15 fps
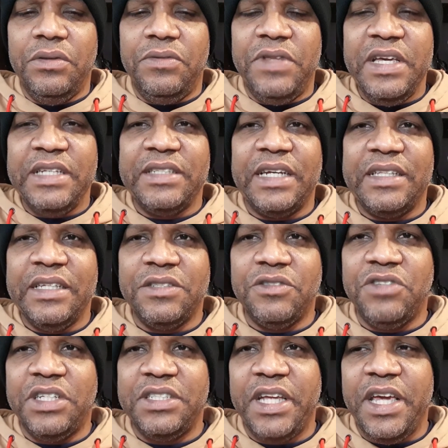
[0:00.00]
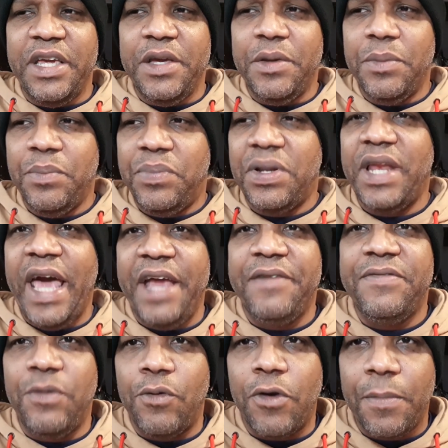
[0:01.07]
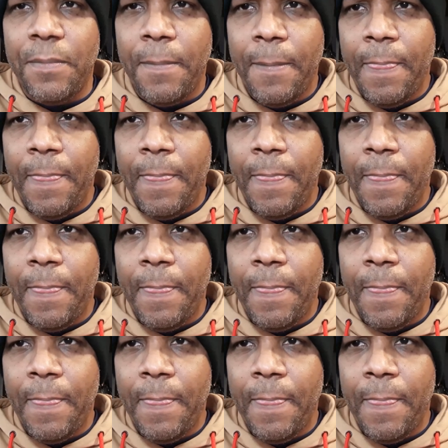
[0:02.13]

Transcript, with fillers: things like this are just a platform.